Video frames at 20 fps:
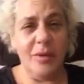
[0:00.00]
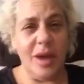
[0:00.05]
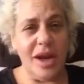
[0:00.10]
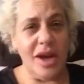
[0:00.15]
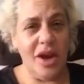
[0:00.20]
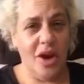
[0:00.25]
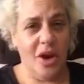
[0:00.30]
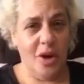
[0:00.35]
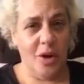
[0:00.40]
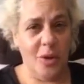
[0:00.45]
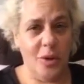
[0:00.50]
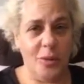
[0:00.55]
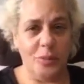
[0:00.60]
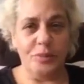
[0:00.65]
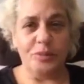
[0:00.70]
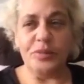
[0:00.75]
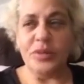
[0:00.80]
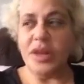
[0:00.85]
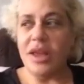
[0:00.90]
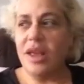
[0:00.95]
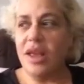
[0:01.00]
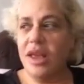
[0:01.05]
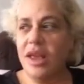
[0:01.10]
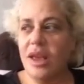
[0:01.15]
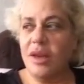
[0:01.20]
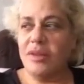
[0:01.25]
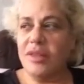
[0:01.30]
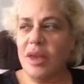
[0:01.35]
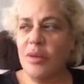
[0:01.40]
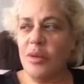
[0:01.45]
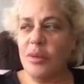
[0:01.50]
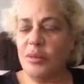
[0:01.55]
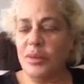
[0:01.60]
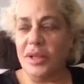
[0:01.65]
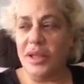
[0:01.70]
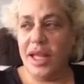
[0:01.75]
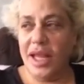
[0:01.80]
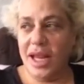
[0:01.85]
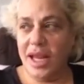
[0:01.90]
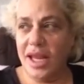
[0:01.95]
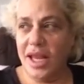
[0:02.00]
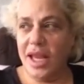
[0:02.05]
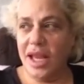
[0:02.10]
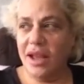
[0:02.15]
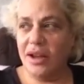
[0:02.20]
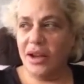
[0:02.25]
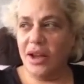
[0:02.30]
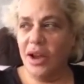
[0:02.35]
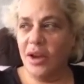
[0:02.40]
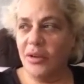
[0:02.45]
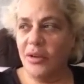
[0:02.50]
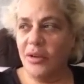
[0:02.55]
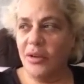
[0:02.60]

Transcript: went home. They were planning on going.